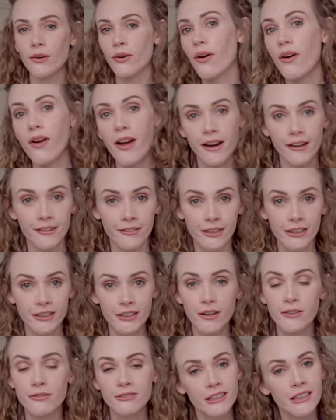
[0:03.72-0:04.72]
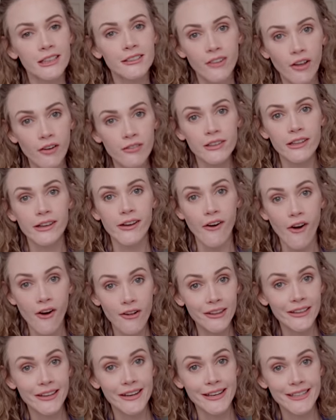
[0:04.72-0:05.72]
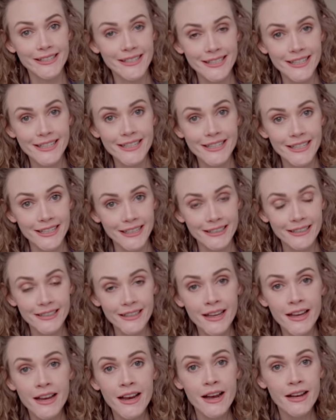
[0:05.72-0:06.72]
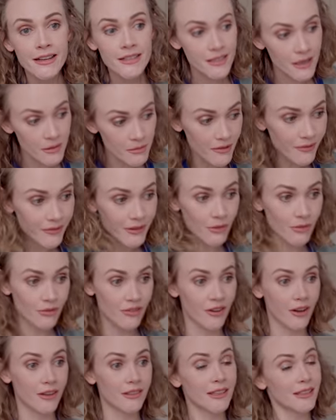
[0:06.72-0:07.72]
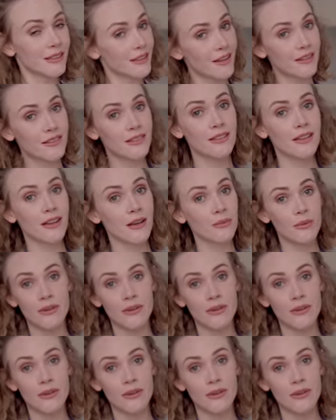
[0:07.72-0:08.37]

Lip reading: are all having a really lovely holiday season. Some of you thought that yesterday